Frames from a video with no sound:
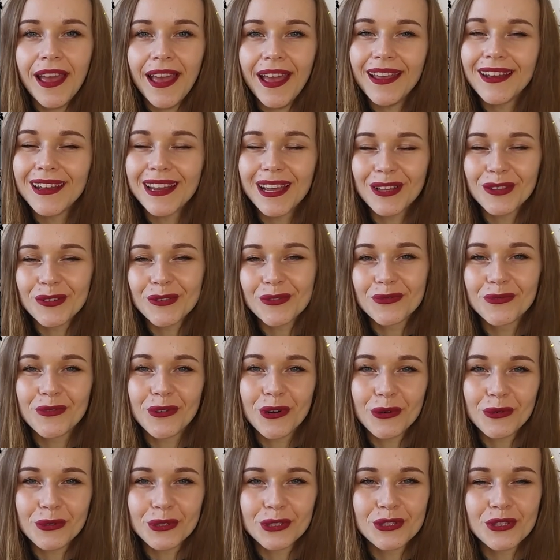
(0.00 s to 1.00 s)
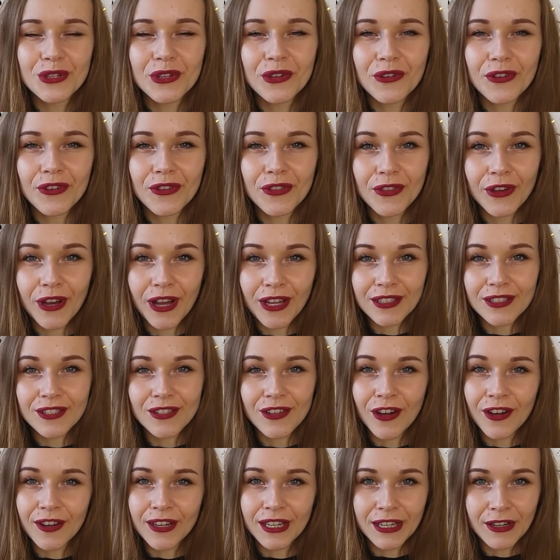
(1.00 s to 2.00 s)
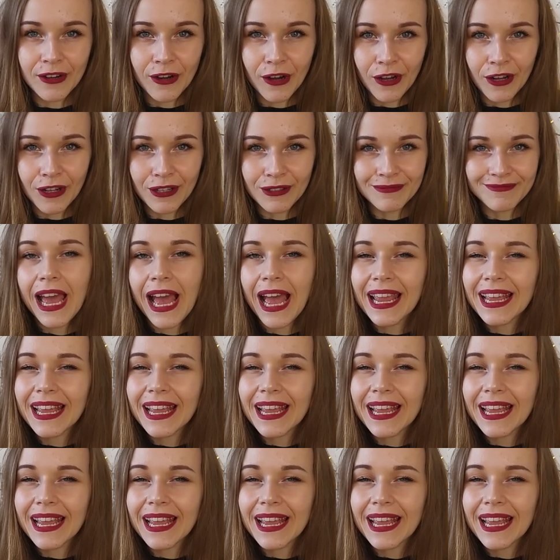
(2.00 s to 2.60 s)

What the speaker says: And I look forward to your thoughts on it all.